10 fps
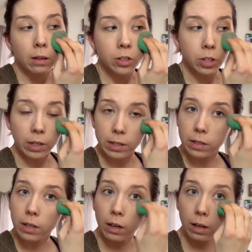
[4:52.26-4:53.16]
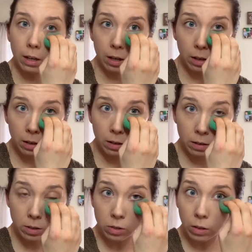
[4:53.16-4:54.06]
just
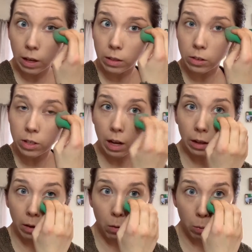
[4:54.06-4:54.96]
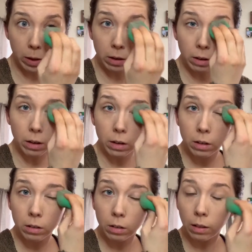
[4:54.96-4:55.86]
so that there's not like a weird
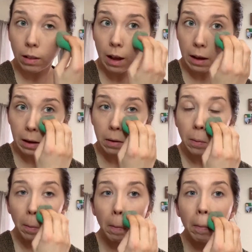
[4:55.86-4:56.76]
line.